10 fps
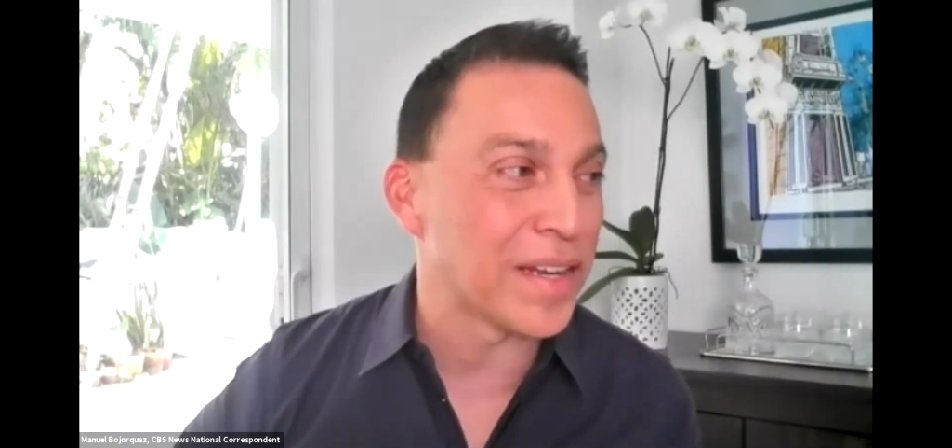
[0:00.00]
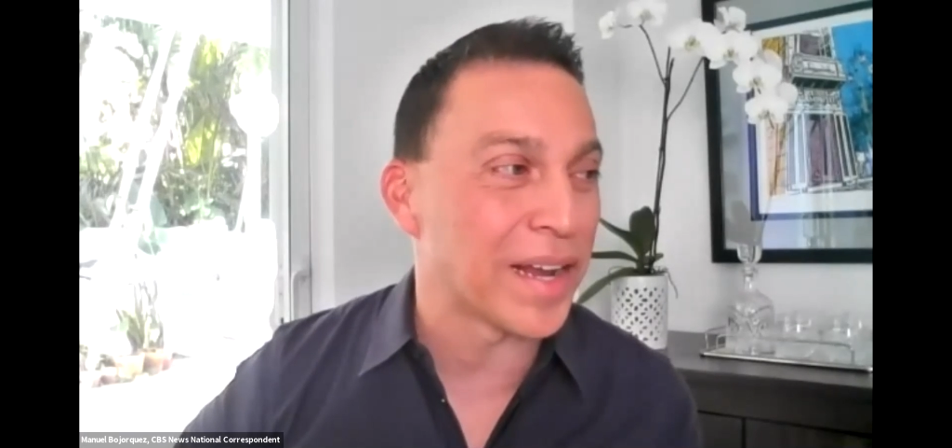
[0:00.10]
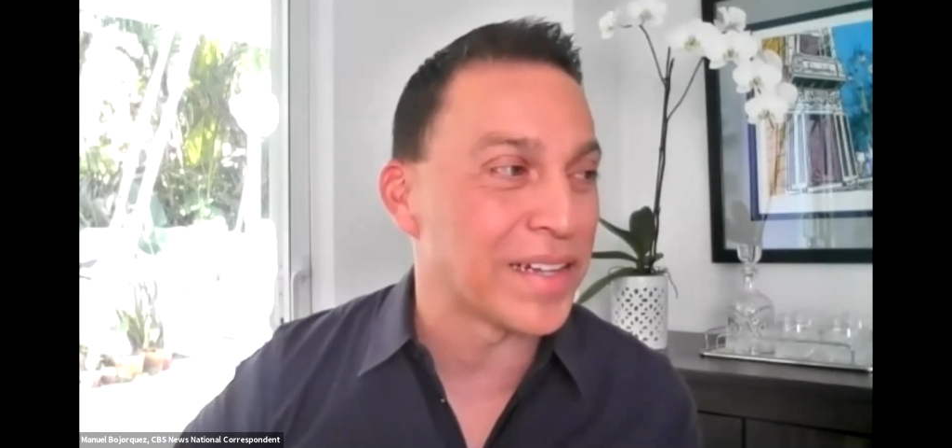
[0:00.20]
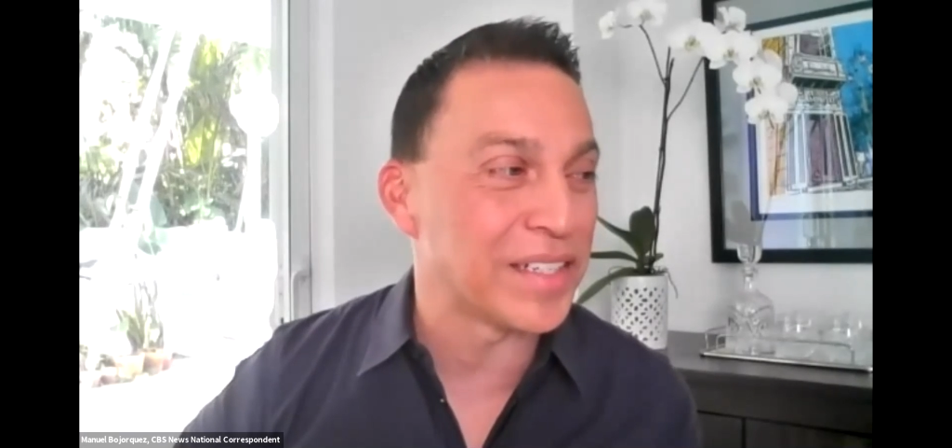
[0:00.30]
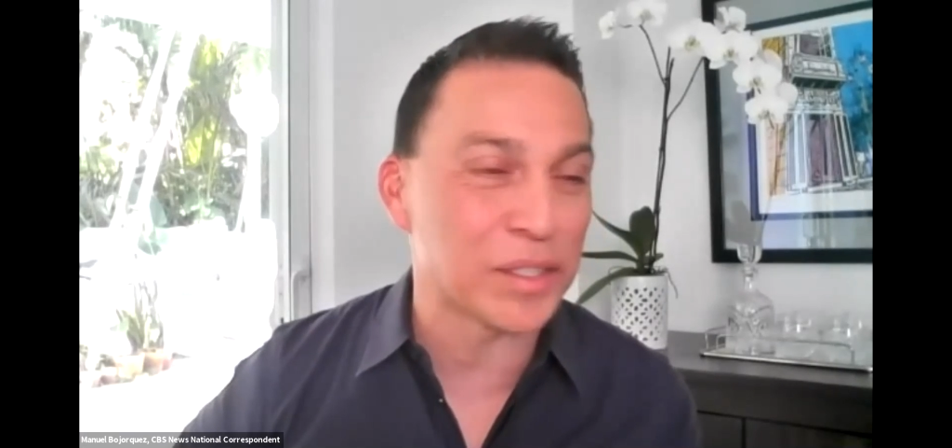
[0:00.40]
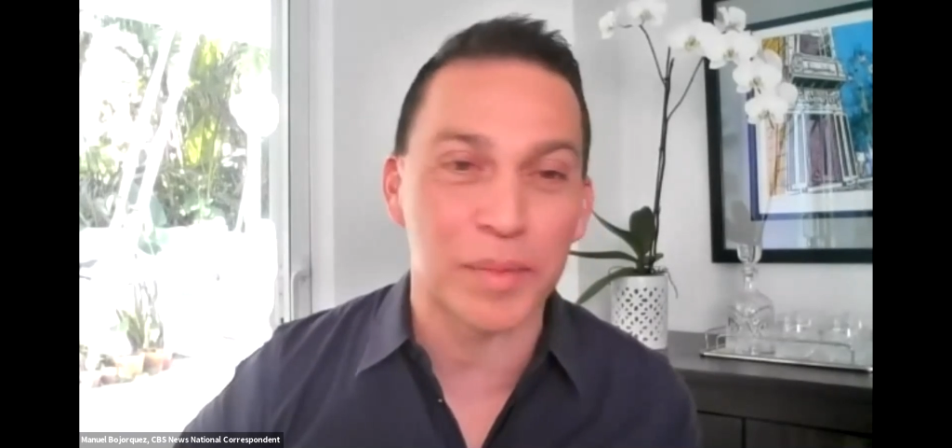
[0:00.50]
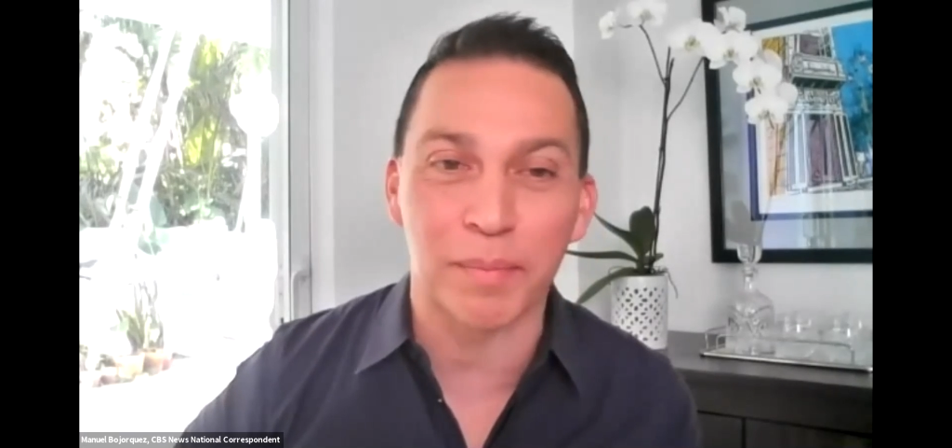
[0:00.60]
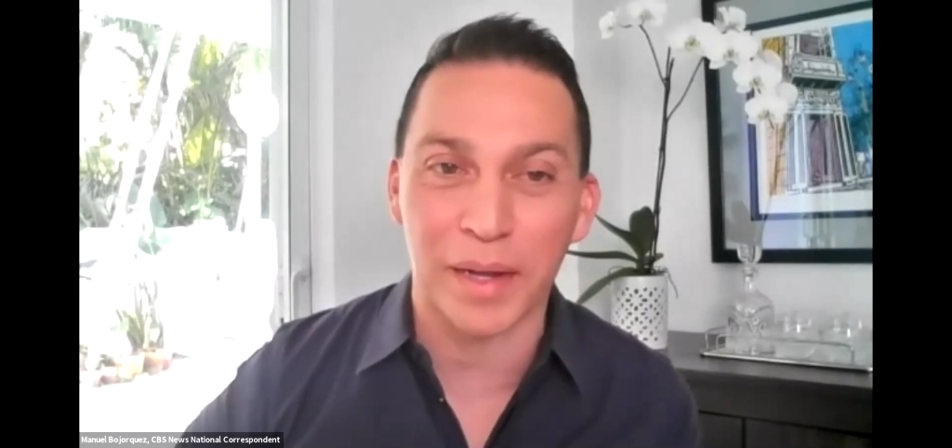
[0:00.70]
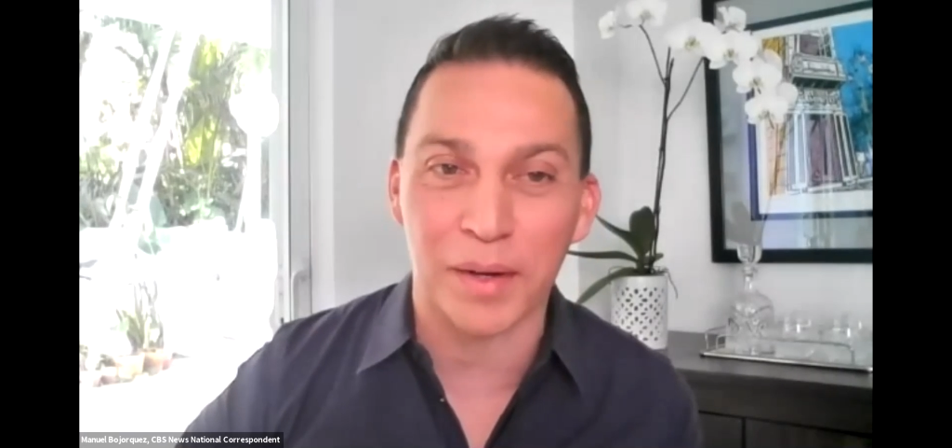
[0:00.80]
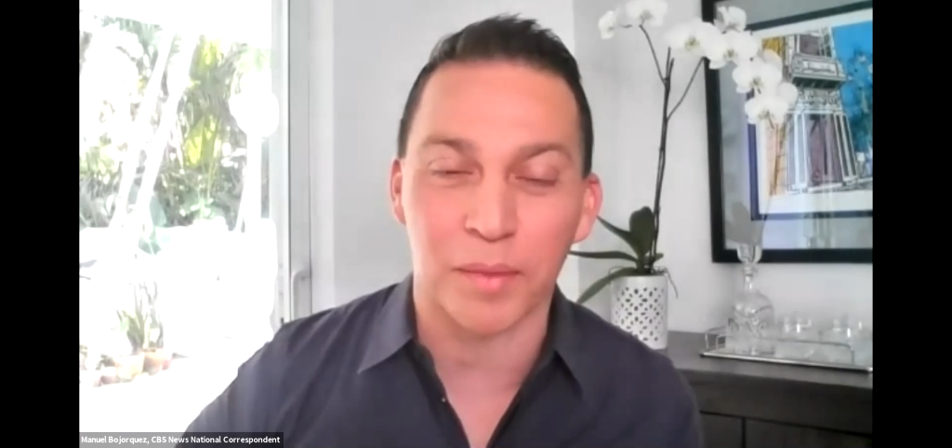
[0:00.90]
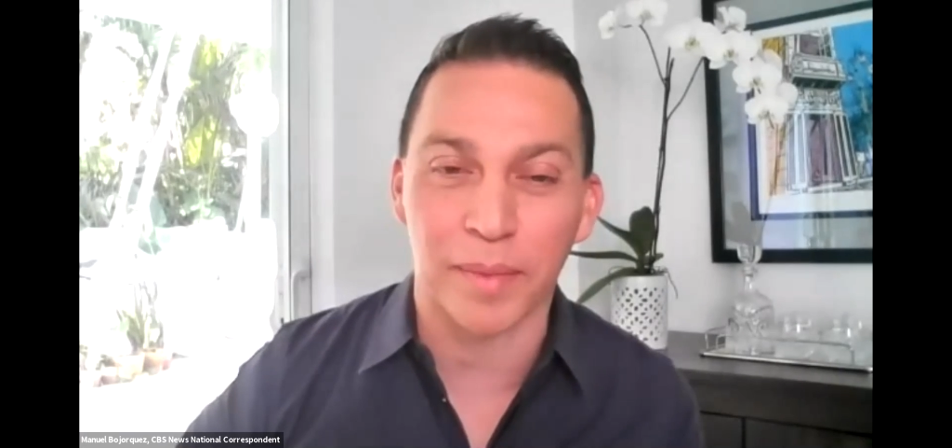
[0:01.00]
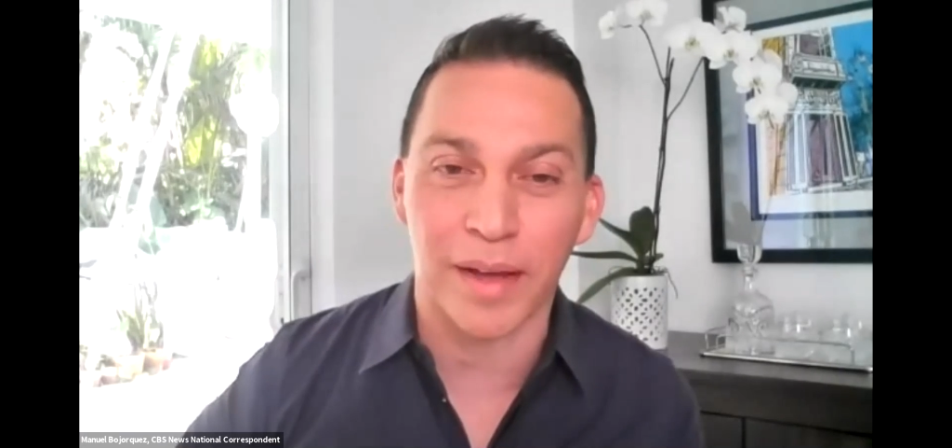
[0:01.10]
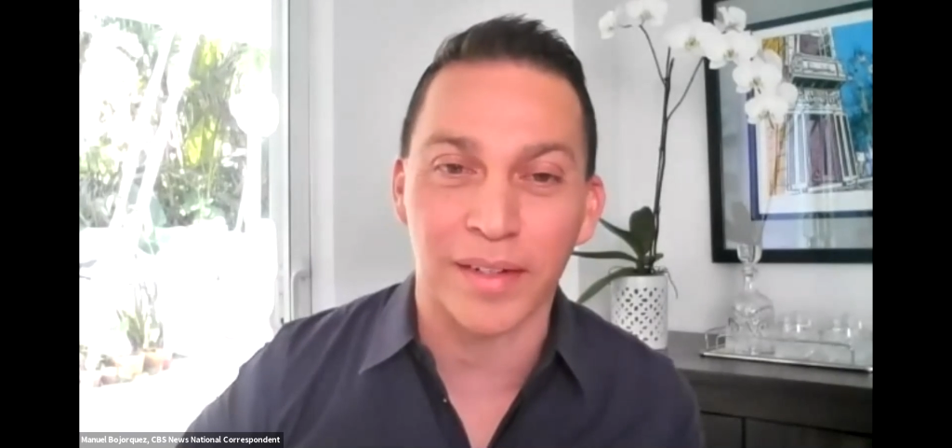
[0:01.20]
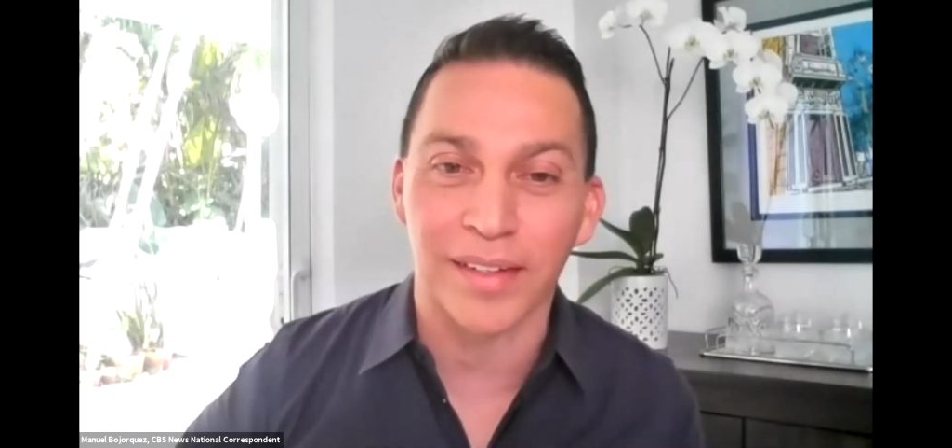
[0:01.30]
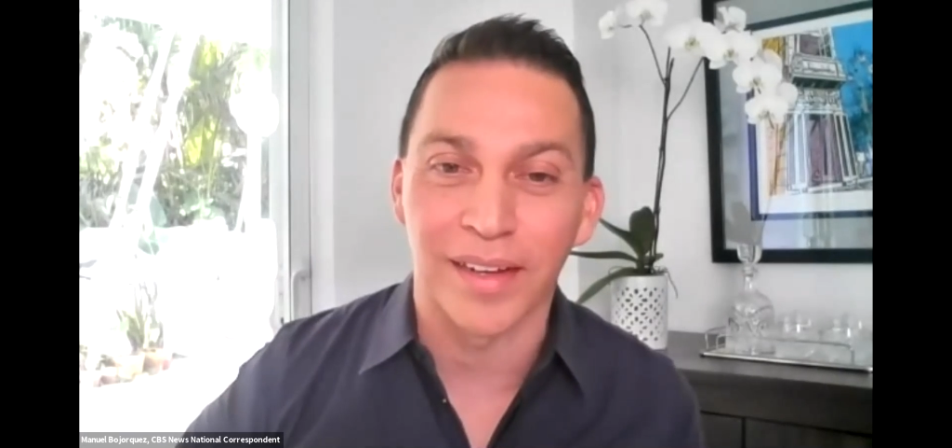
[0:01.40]
and I need to be better
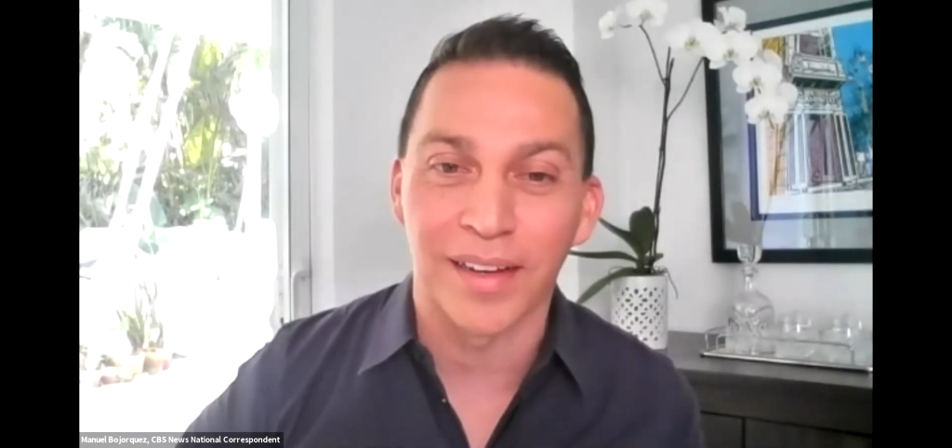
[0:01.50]
about it.